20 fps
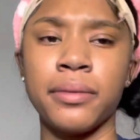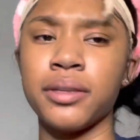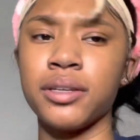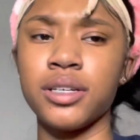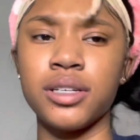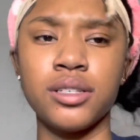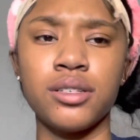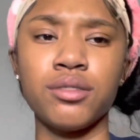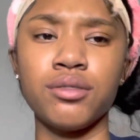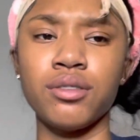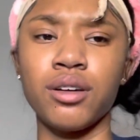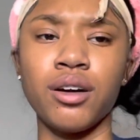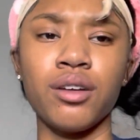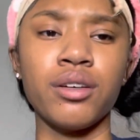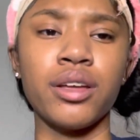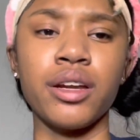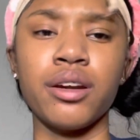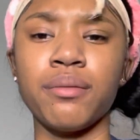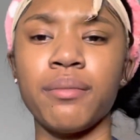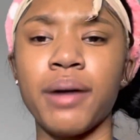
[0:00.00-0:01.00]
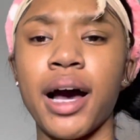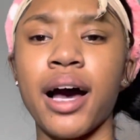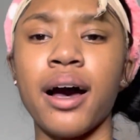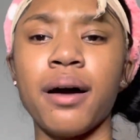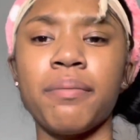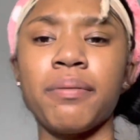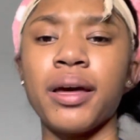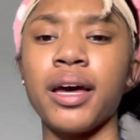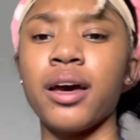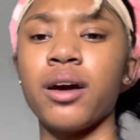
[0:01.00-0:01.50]
just, you know, get on
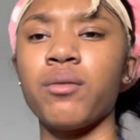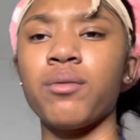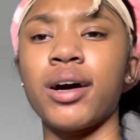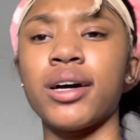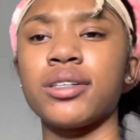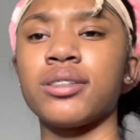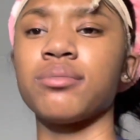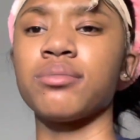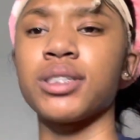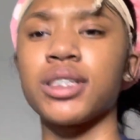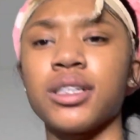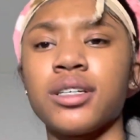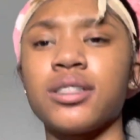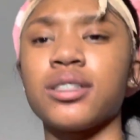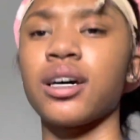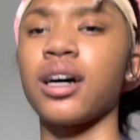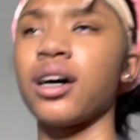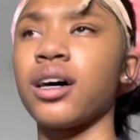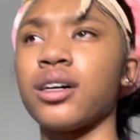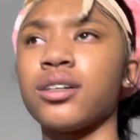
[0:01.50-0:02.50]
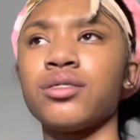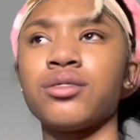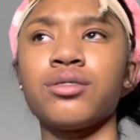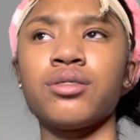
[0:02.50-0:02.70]
my iPad, watch some TikToks,